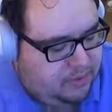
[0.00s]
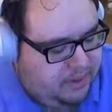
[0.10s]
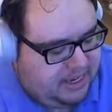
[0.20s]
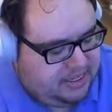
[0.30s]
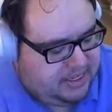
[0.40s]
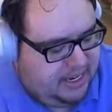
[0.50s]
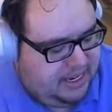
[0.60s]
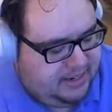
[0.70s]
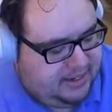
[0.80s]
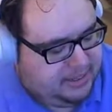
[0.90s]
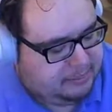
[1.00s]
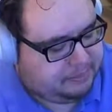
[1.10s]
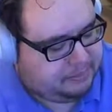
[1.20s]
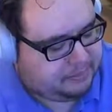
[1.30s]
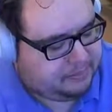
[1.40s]
of has it
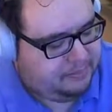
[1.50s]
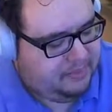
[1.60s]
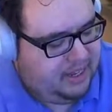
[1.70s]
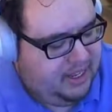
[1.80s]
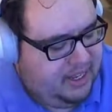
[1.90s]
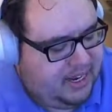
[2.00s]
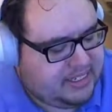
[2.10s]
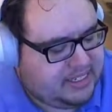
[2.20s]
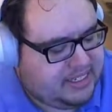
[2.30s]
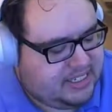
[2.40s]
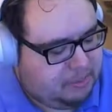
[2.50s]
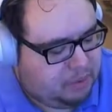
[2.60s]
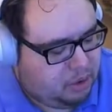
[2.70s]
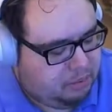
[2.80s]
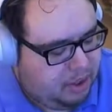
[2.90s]
has a
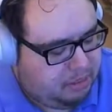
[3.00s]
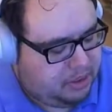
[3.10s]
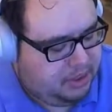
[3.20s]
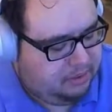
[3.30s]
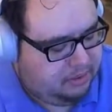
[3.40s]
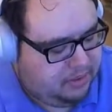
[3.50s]
similar property,